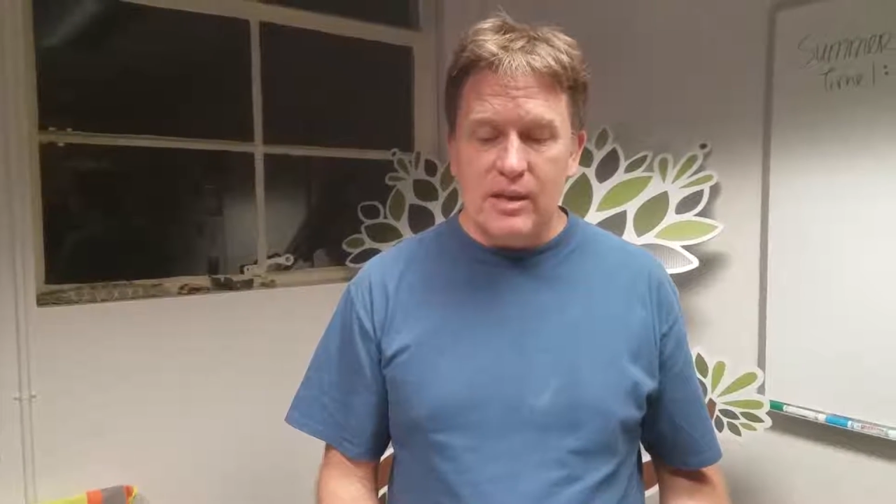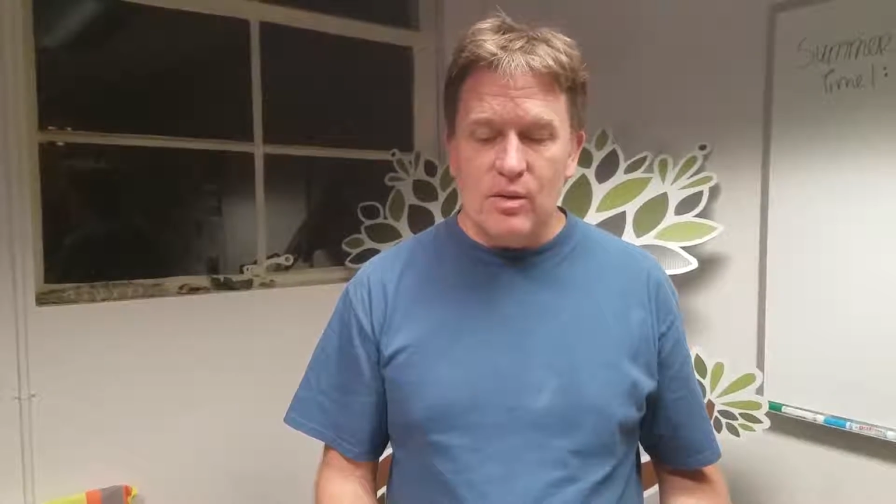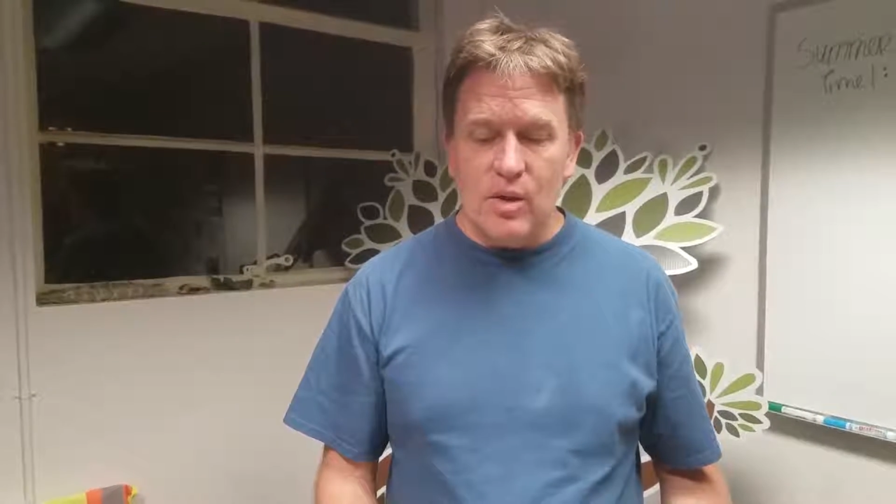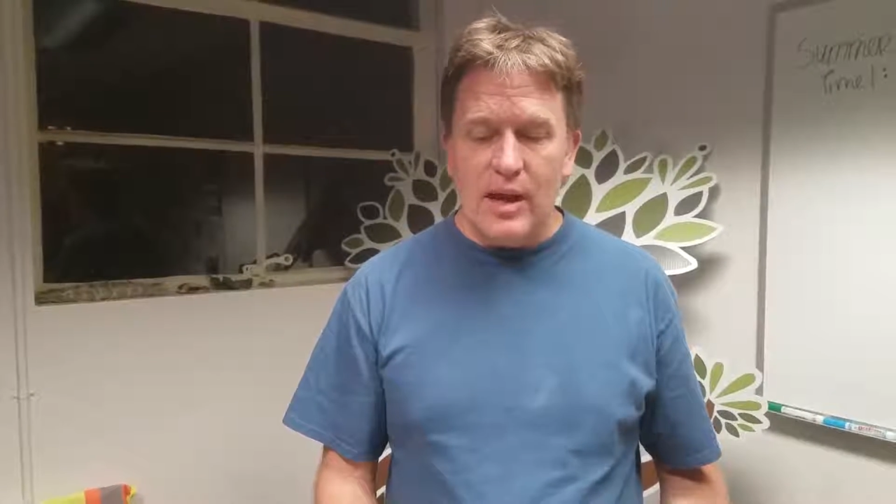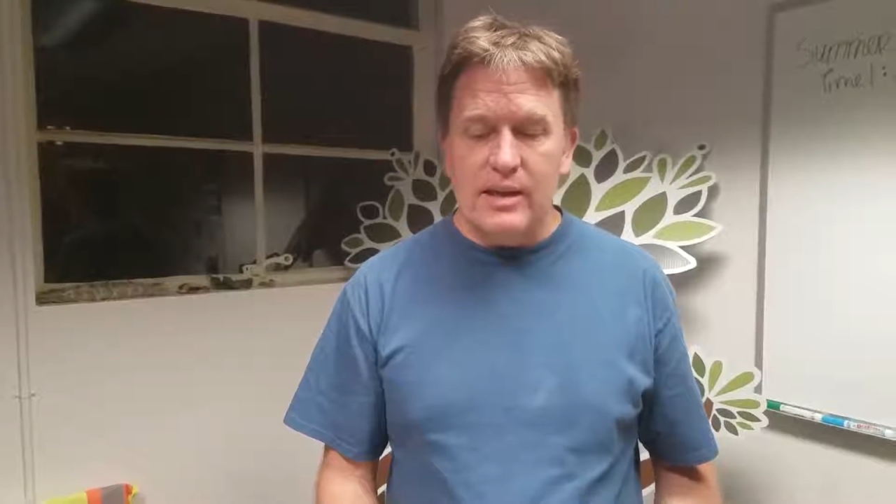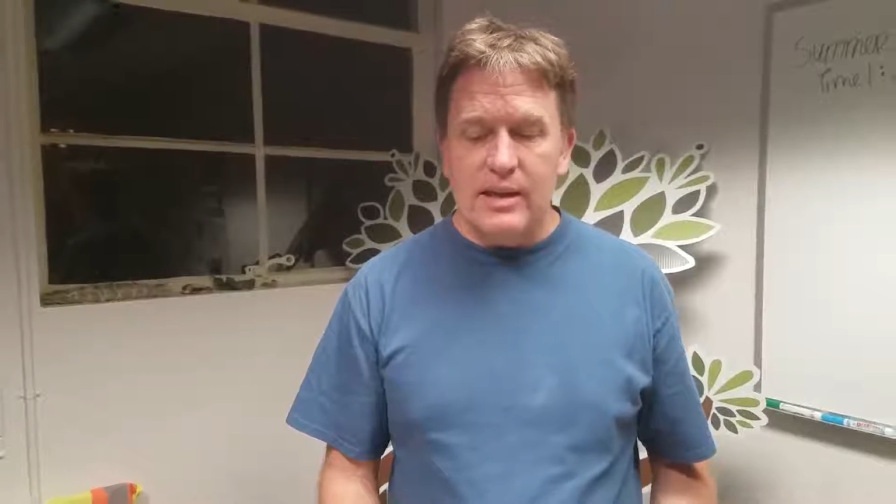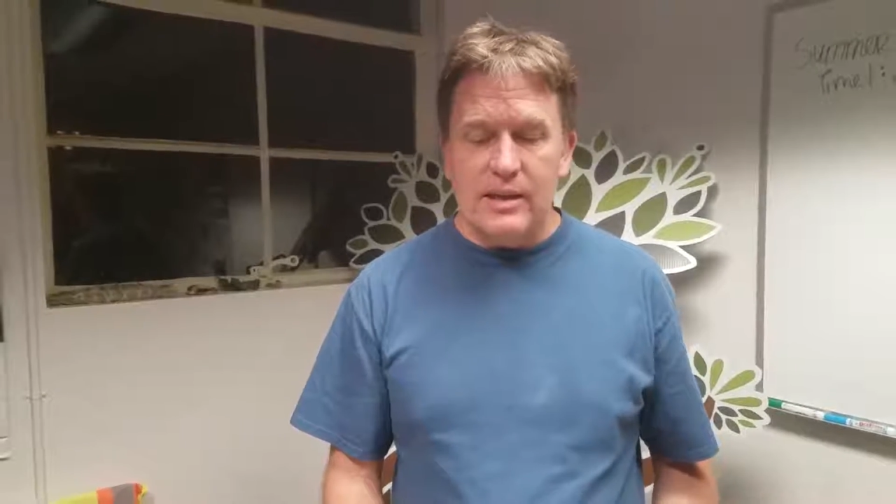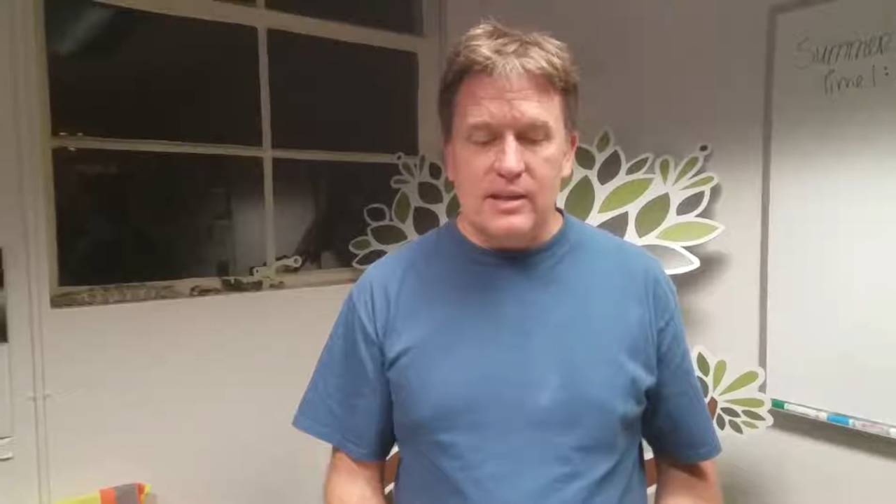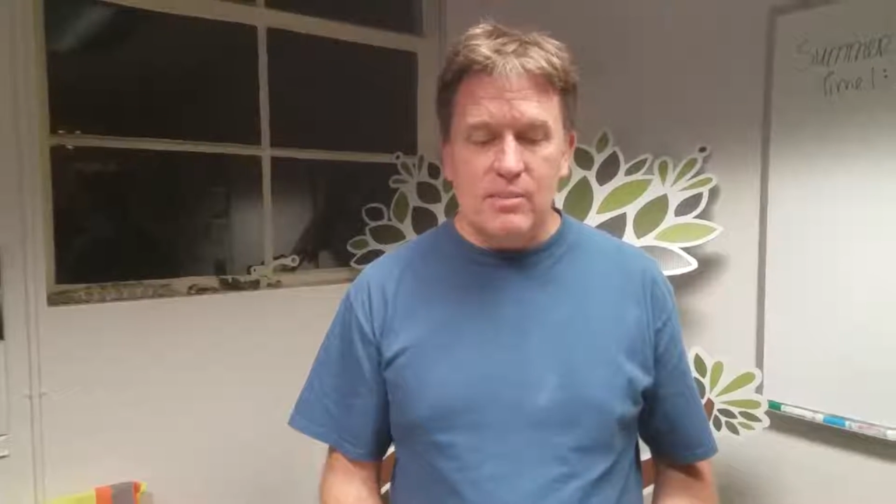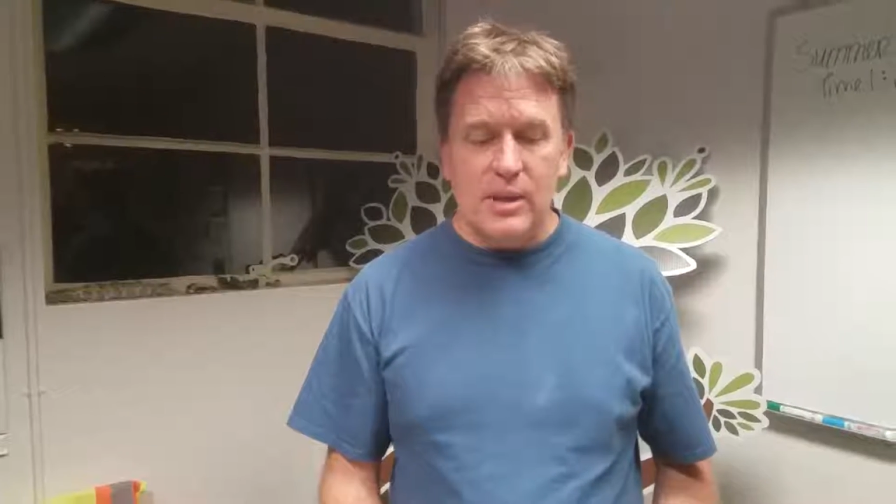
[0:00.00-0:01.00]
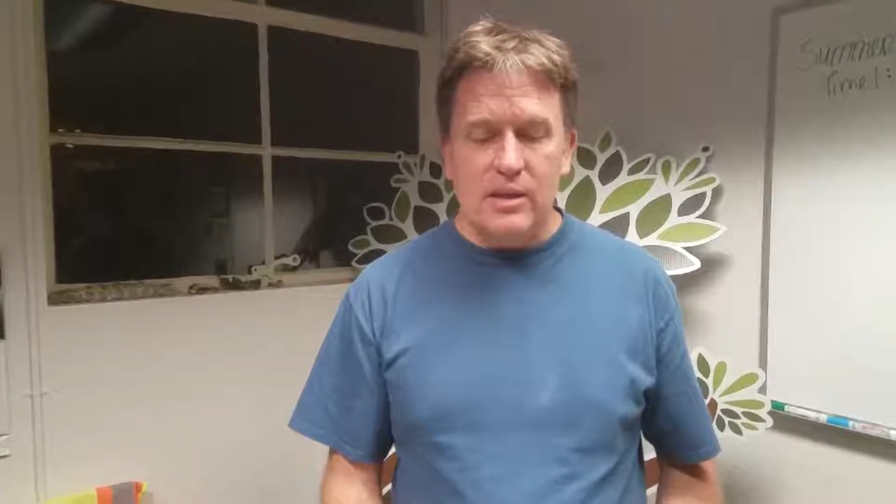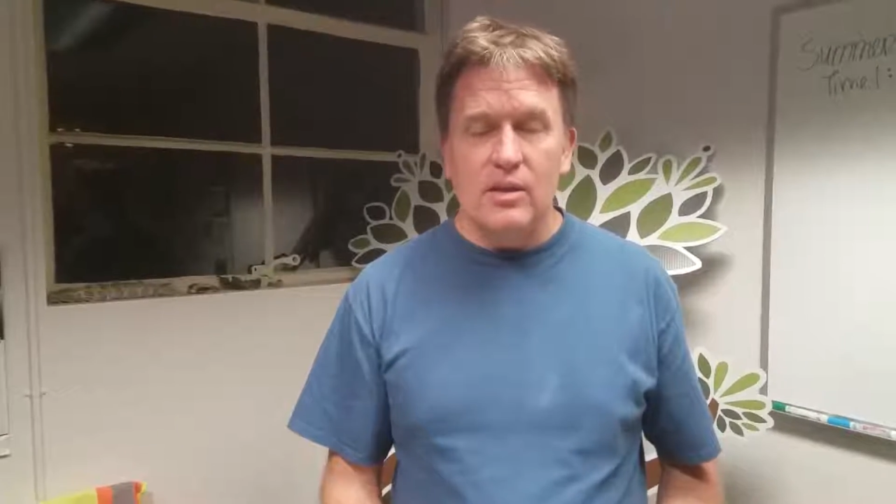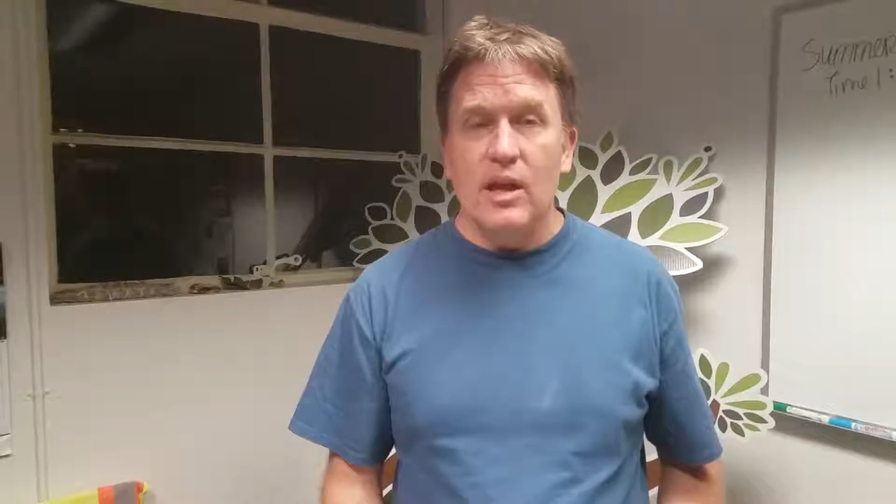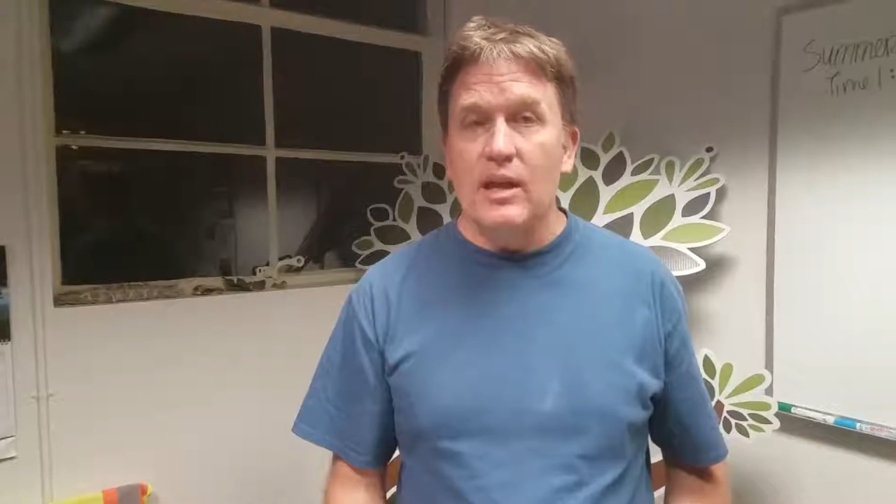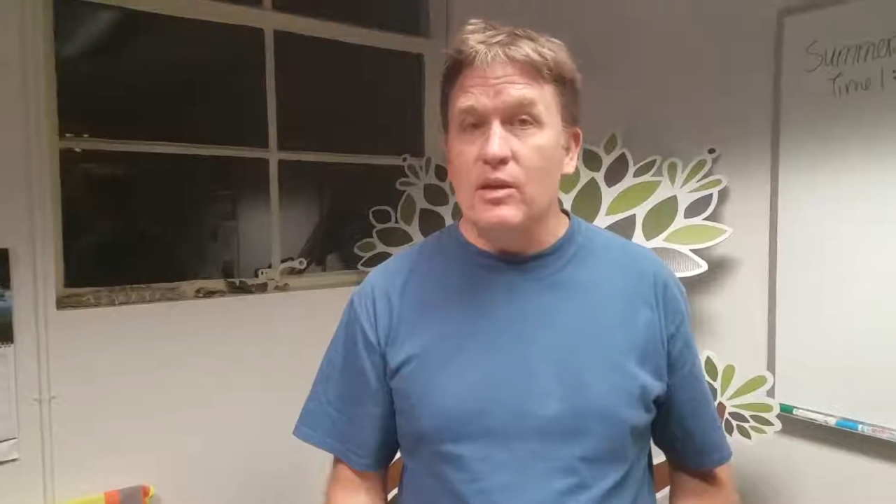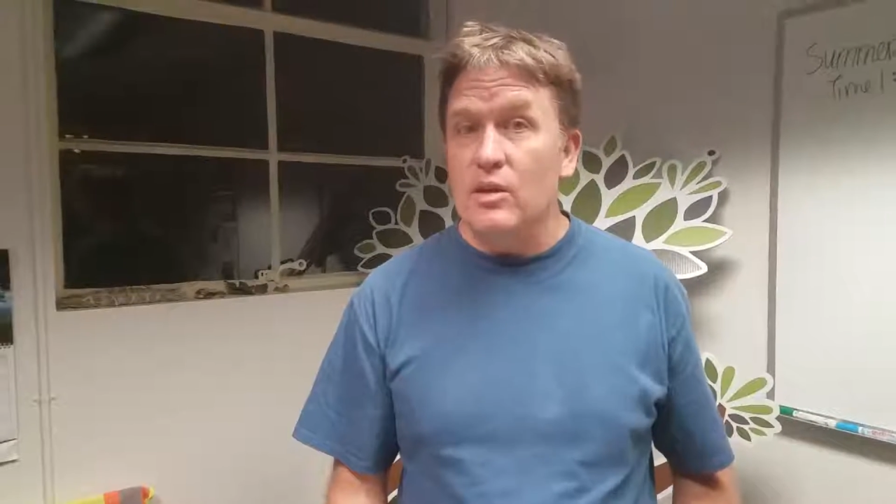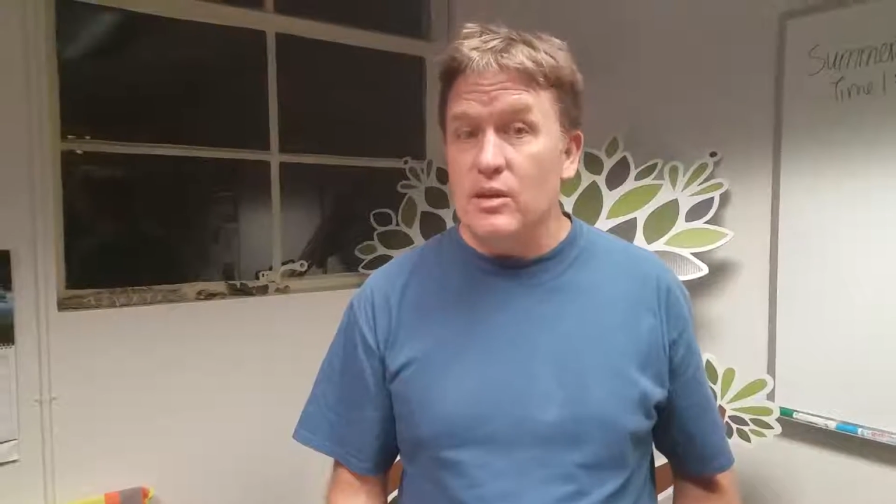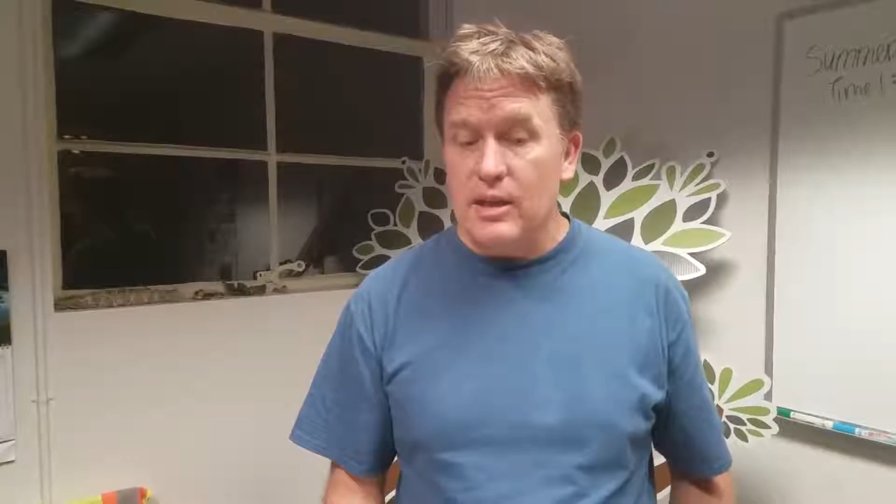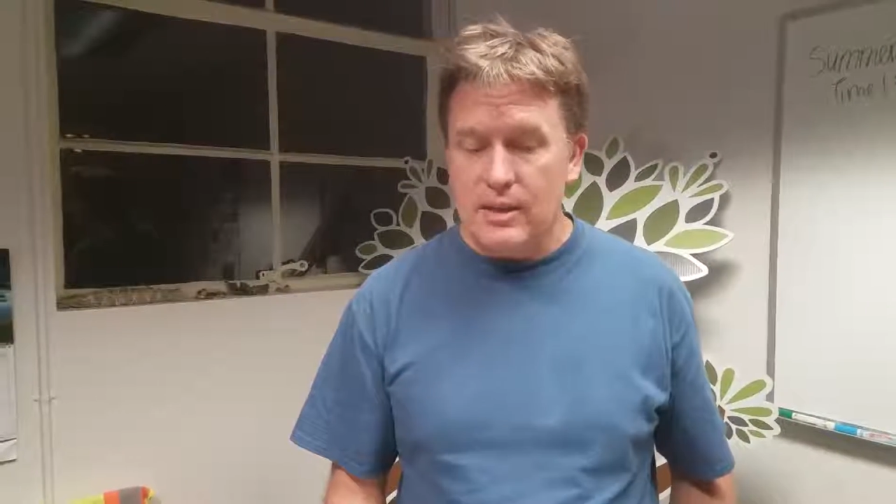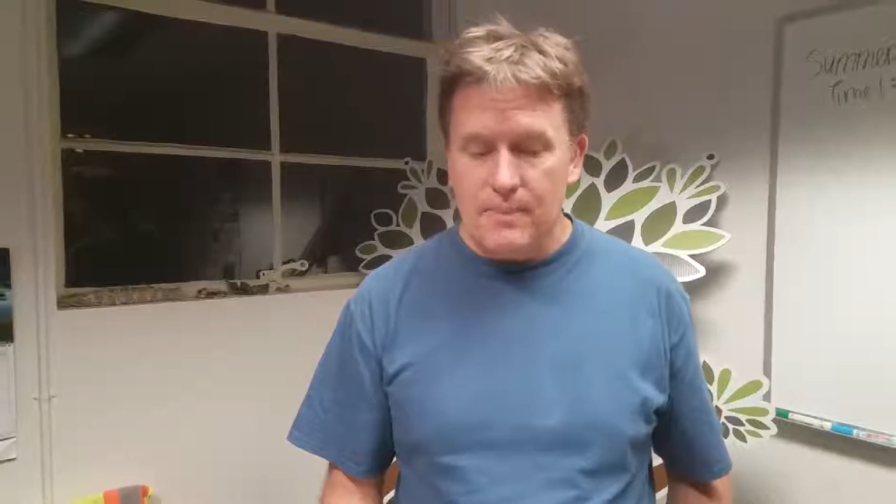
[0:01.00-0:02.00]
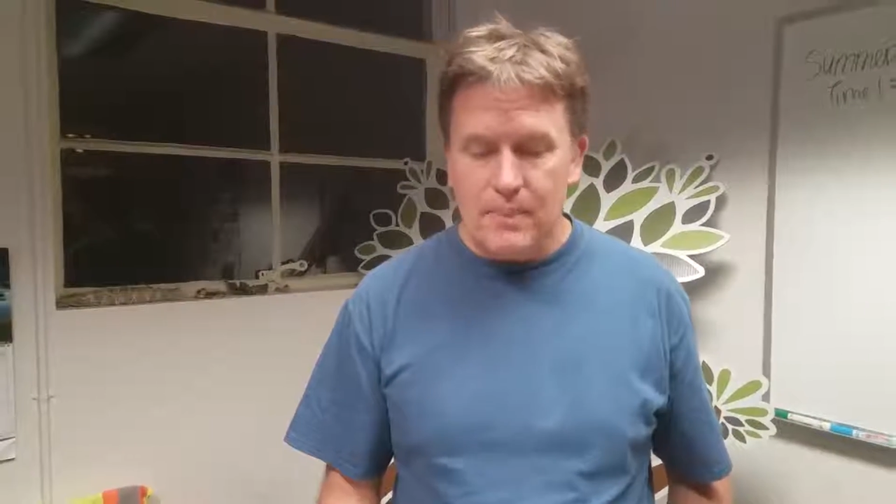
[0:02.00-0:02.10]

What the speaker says: grinding into meal, and cooking.